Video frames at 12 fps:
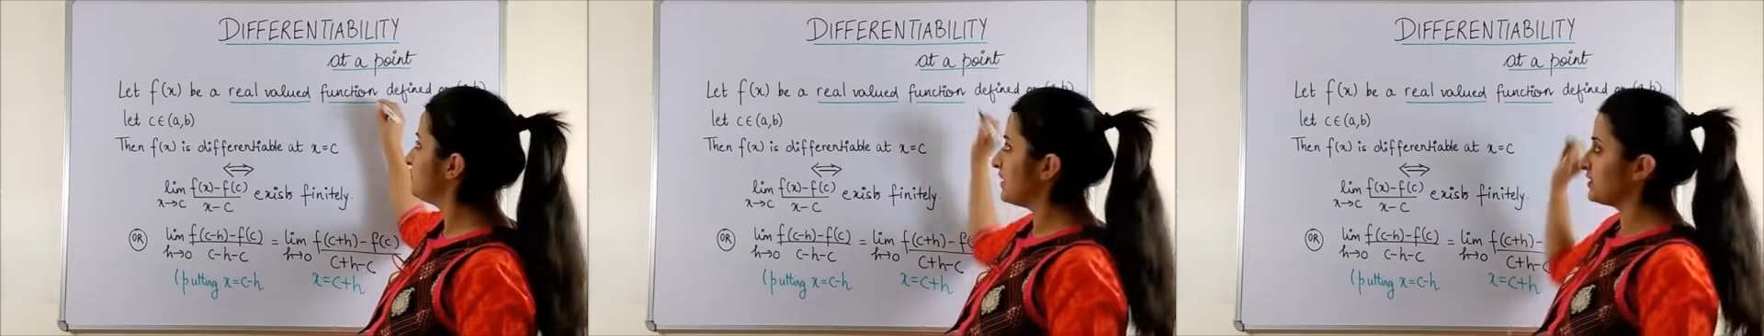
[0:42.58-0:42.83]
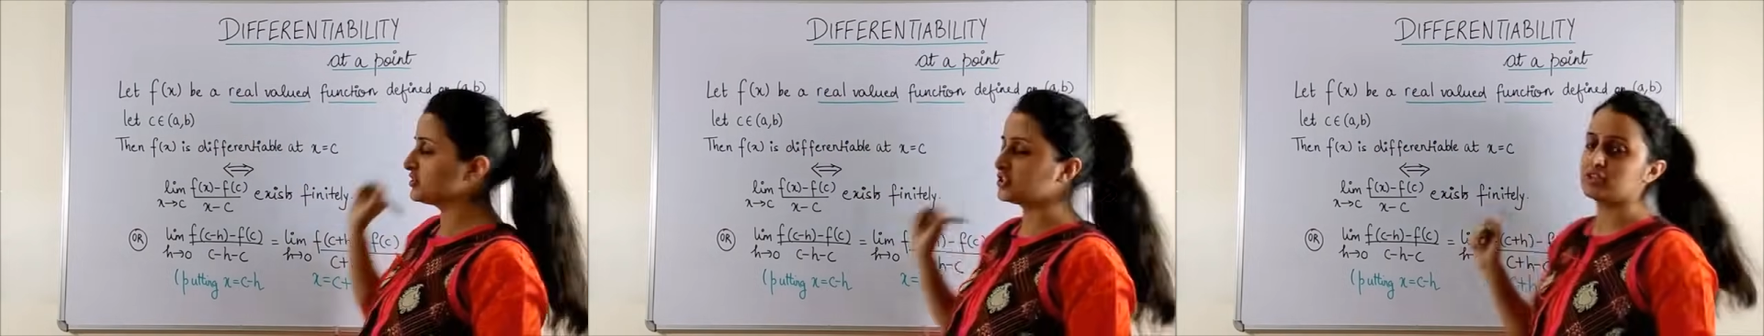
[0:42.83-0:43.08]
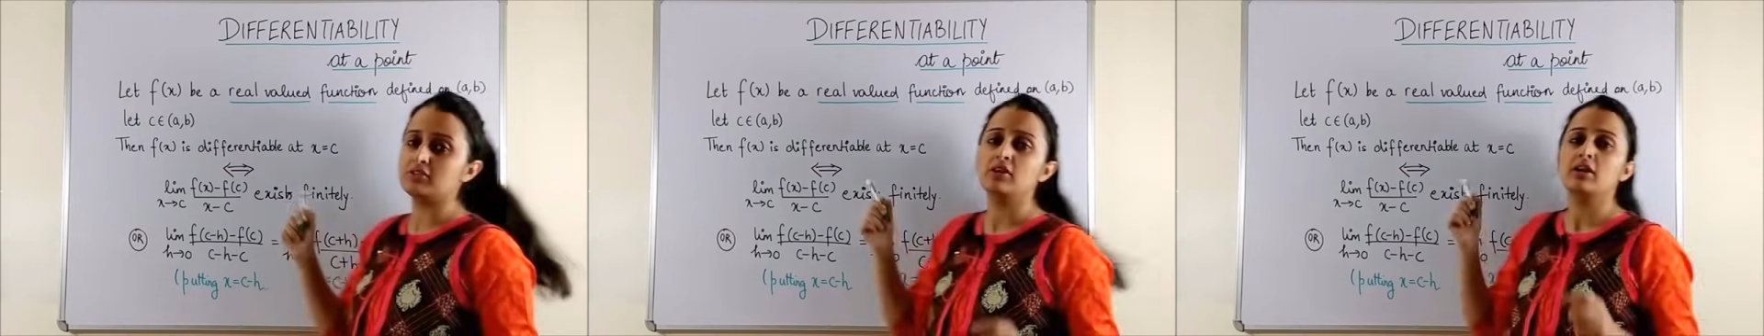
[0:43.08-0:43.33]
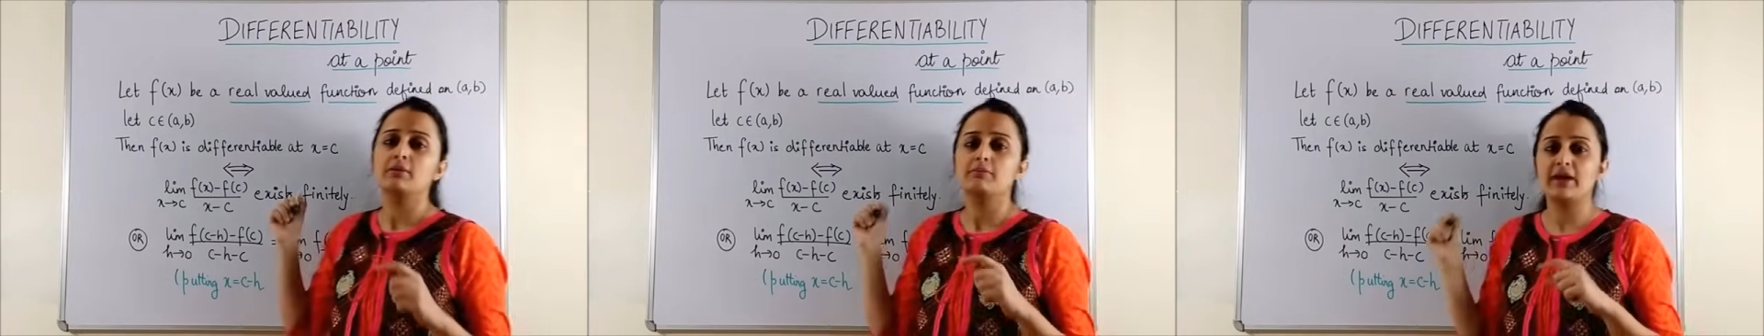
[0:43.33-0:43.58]
function.
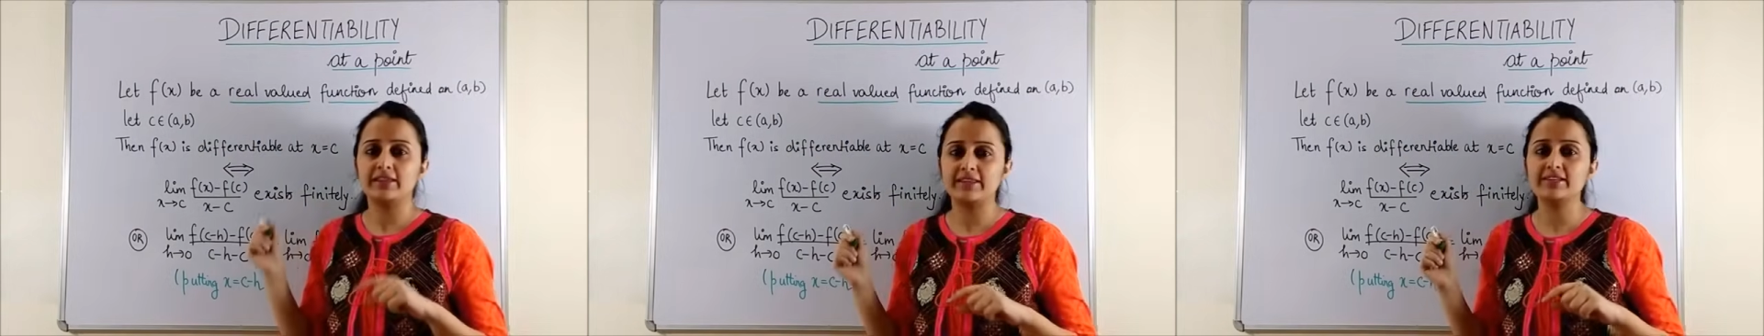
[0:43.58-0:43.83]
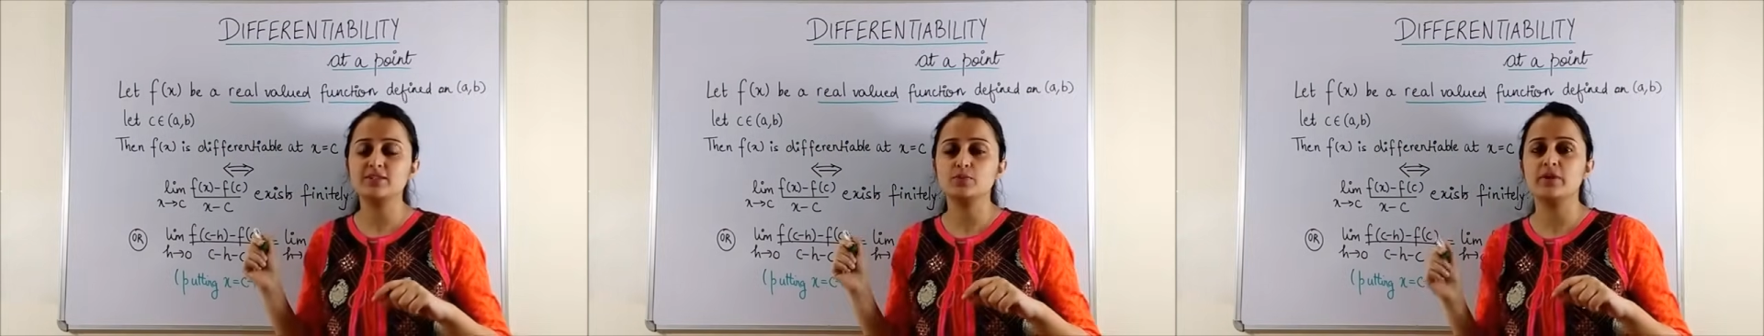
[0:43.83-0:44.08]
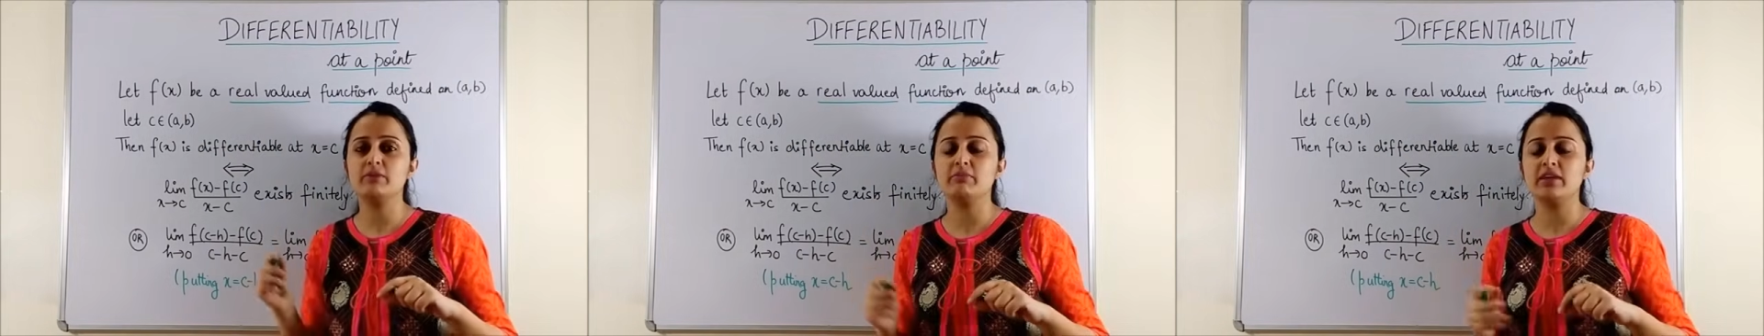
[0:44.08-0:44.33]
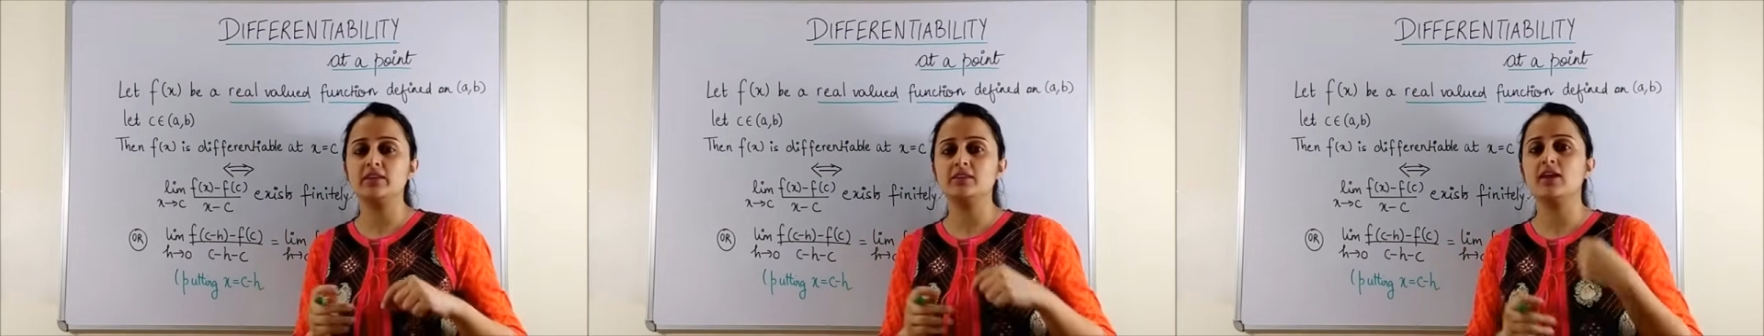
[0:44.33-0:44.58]
By this we
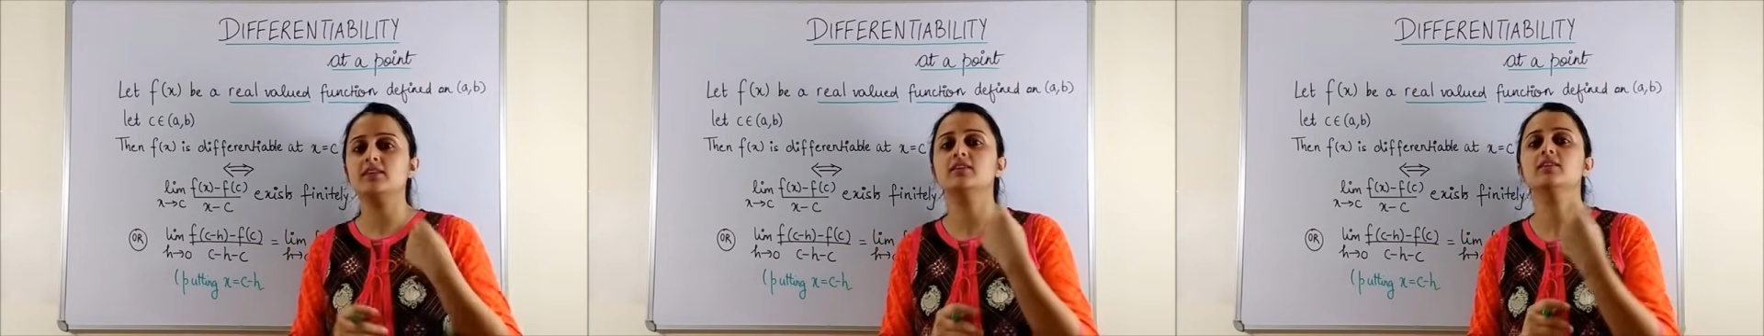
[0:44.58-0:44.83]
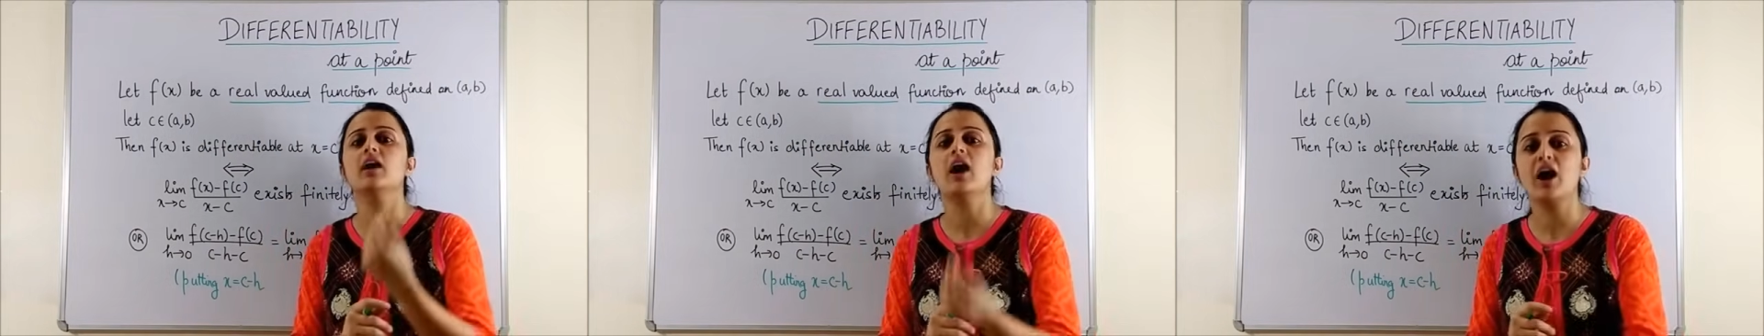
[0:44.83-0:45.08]
mean that the